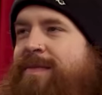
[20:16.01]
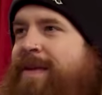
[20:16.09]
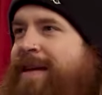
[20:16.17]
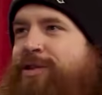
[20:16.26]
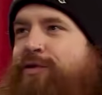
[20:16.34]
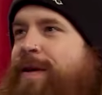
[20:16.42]

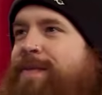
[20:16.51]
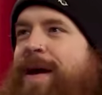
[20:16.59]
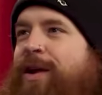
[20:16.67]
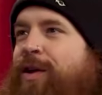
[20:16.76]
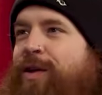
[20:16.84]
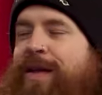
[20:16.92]
extreme
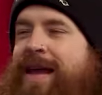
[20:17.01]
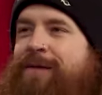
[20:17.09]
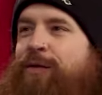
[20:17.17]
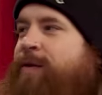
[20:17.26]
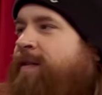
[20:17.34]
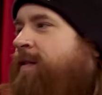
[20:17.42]
metal
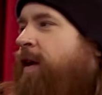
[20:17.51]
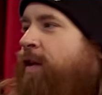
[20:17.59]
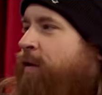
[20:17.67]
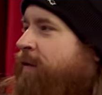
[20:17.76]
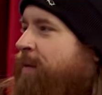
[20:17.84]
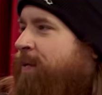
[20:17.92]
influences all
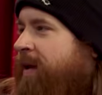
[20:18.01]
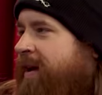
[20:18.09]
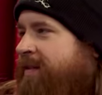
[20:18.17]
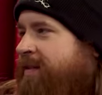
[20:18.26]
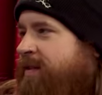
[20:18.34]
over the place